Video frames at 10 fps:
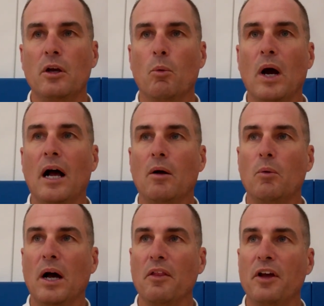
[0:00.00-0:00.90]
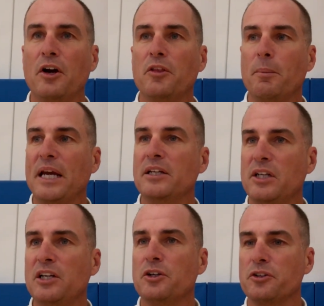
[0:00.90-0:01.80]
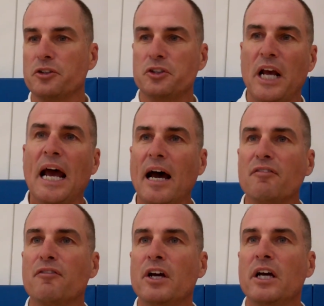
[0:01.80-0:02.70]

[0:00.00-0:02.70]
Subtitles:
while they're the main teachers, the staff,